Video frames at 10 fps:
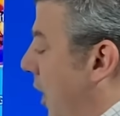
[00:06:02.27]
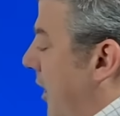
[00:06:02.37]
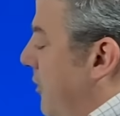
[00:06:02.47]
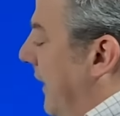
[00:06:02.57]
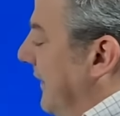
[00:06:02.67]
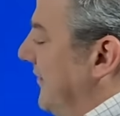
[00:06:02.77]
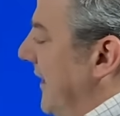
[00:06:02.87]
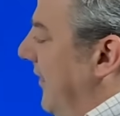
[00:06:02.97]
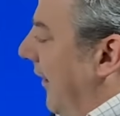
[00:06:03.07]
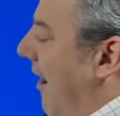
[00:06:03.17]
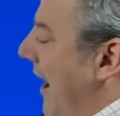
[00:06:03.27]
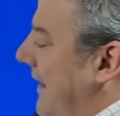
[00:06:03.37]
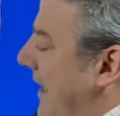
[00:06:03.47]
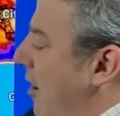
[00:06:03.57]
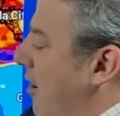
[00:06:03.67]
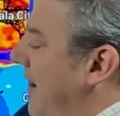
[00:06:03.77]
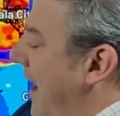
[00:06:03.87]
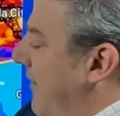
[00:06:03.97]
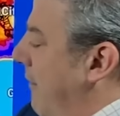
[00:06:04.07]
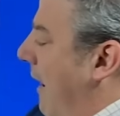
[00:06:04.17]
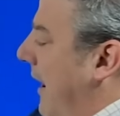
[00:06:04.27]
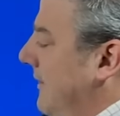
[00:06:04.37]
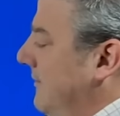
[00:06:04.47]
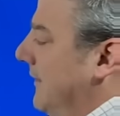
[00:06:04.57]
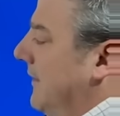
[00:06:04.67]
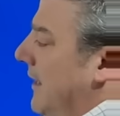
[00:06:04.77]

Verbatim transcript: you can see the line here of heavy rain.